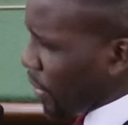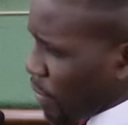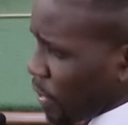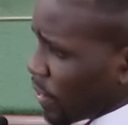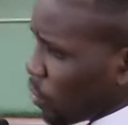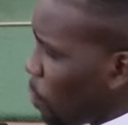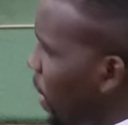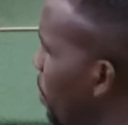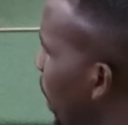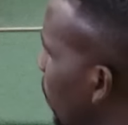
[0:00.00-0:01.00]
therein. So
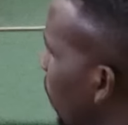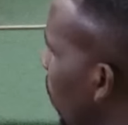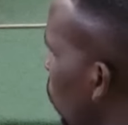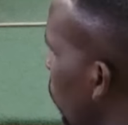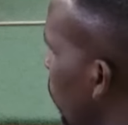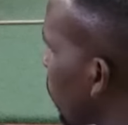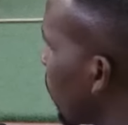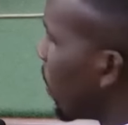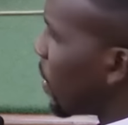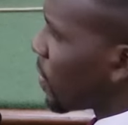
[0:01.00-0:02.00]
members are not
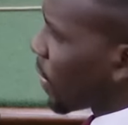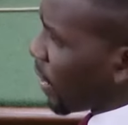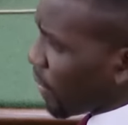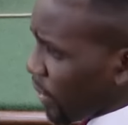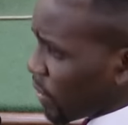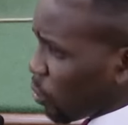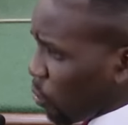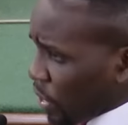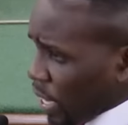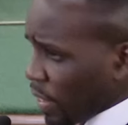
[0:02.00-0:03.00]
saying this
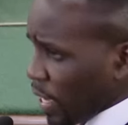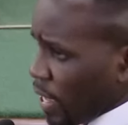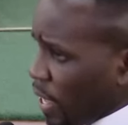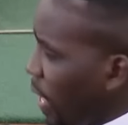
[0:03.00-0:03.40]
or the other,